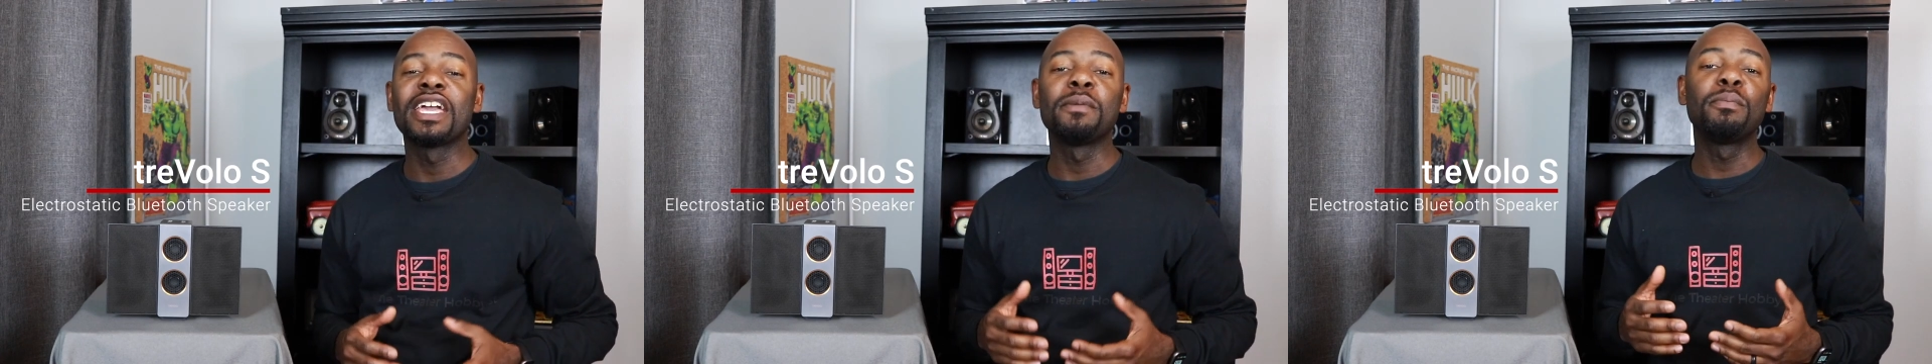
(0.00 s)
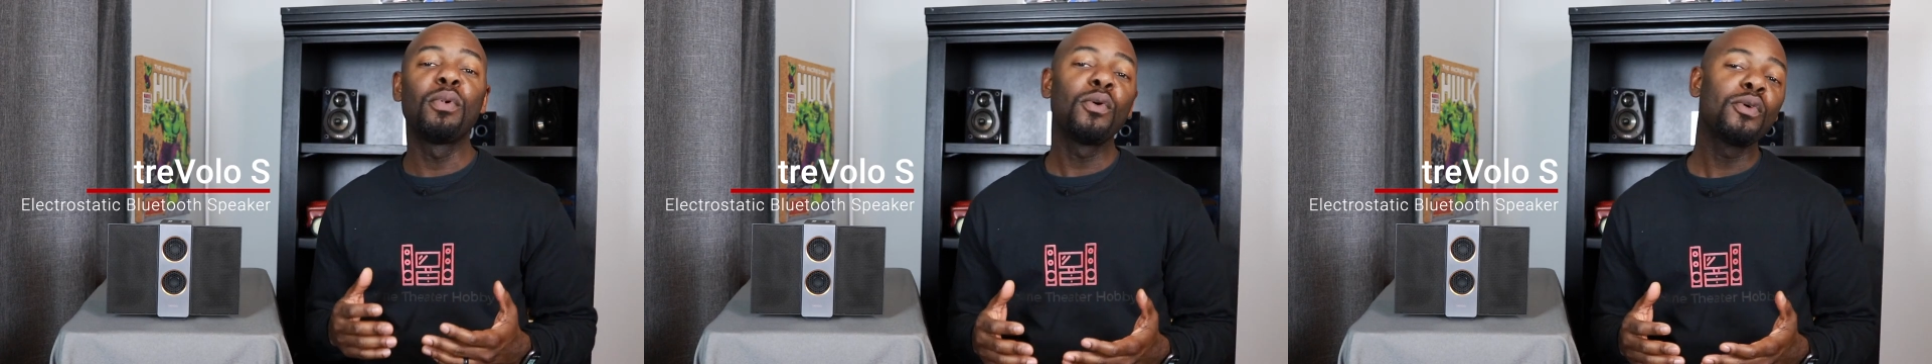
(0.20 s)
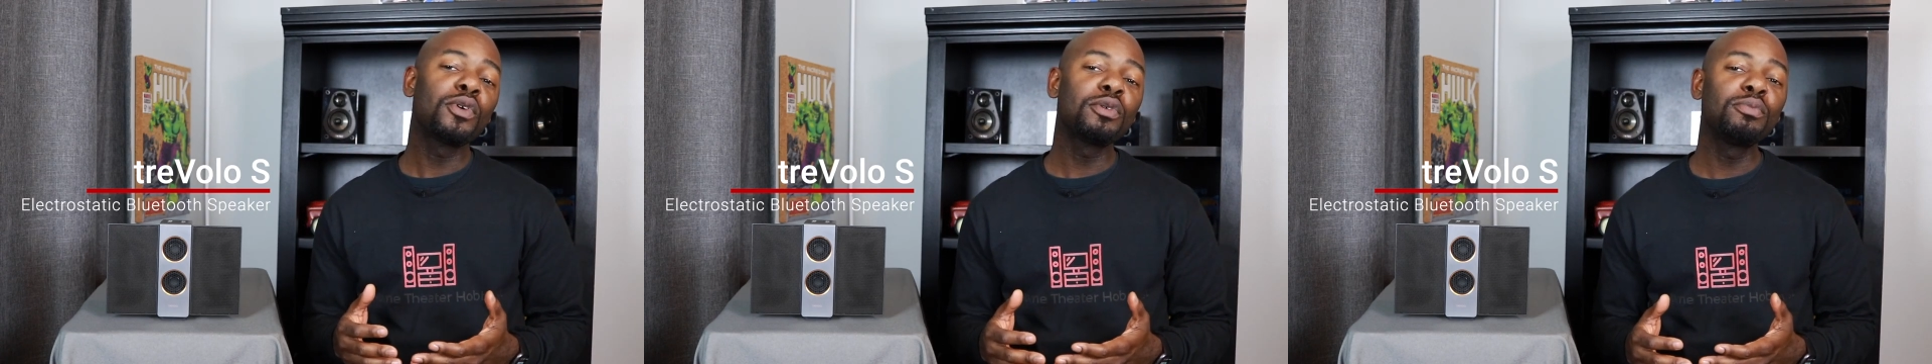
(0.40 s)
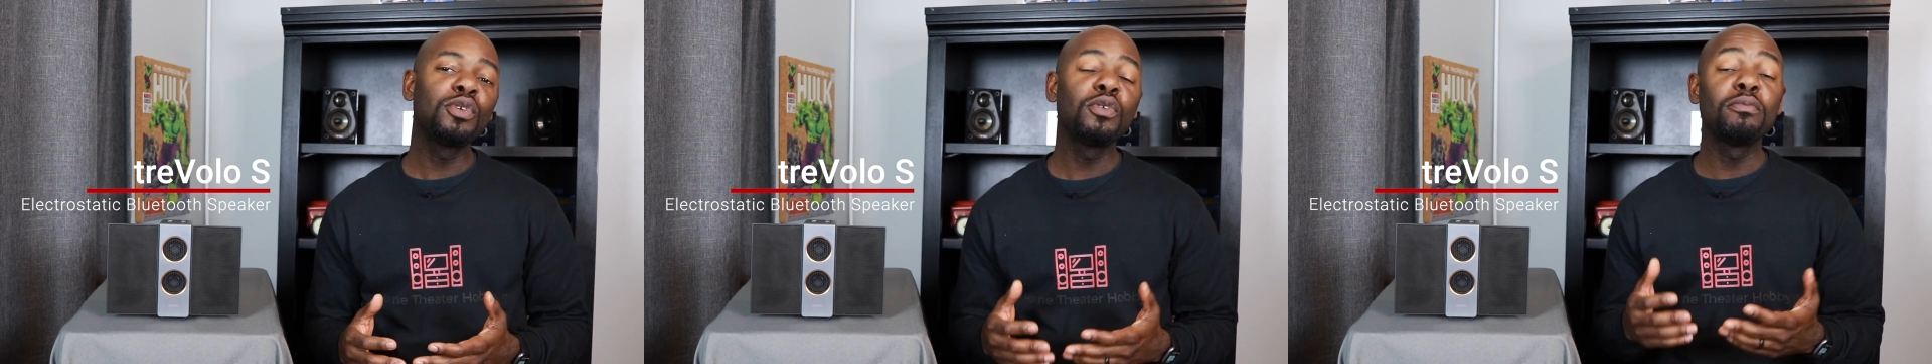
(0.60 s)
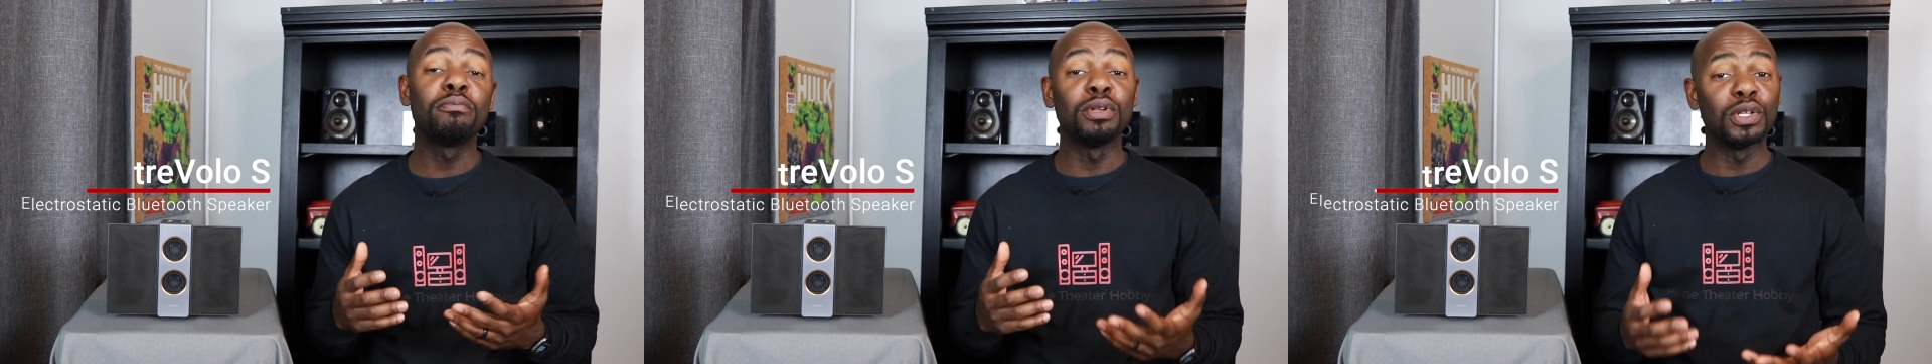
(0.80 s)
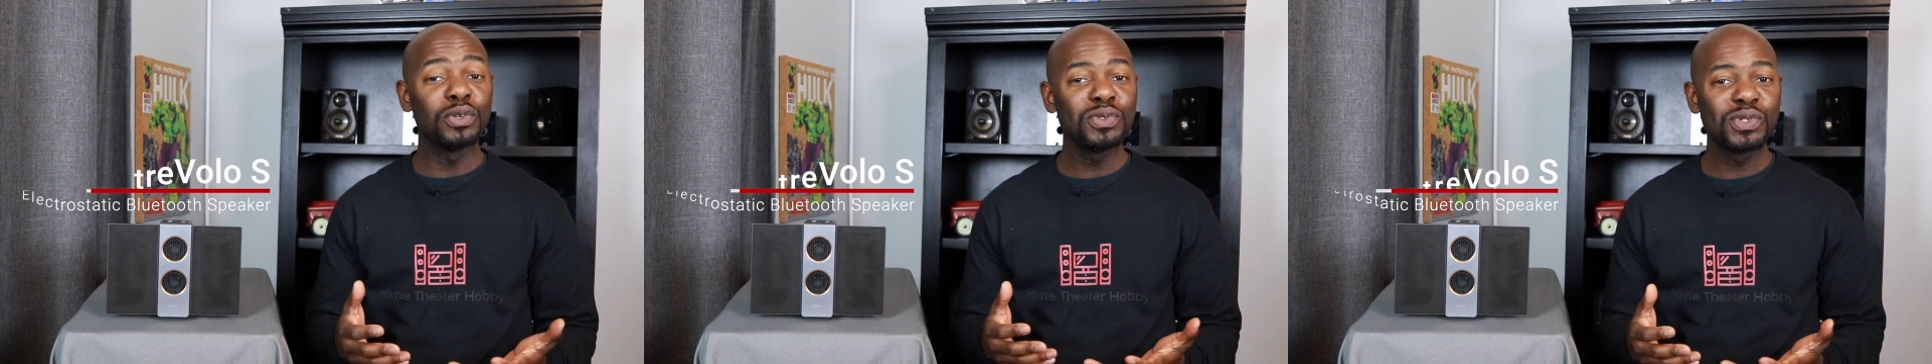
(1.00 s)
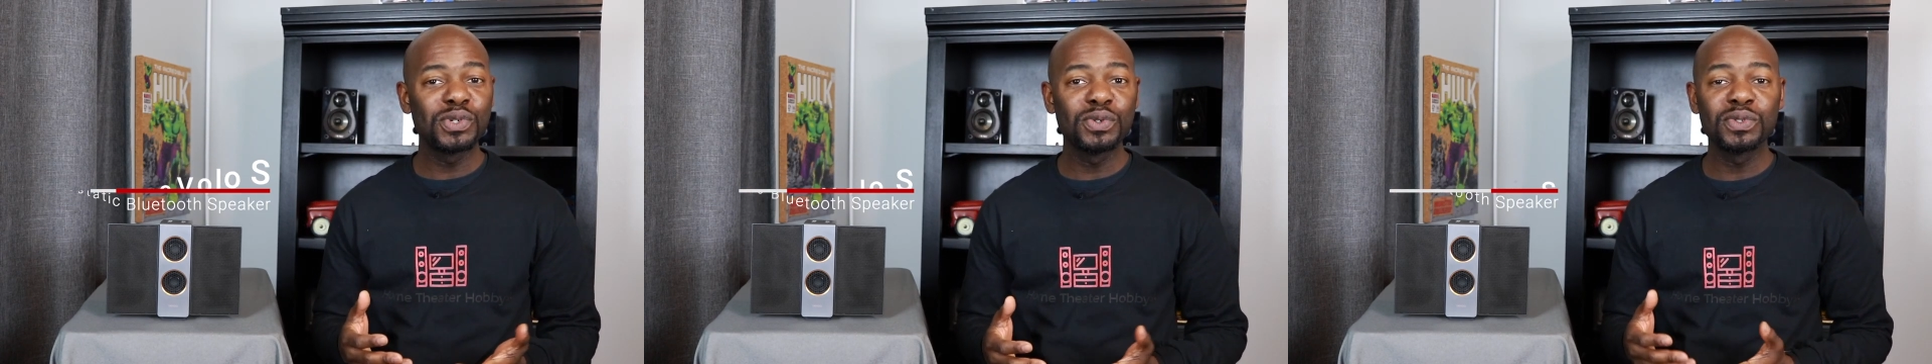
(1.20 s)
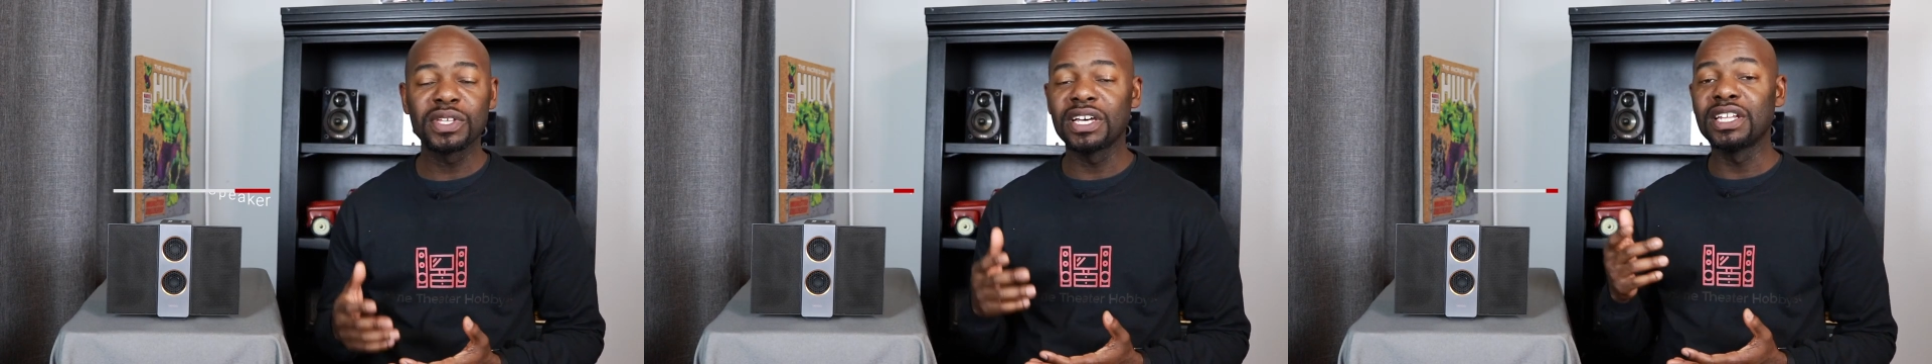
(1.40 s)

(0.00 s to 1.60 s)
a portable Bluetooth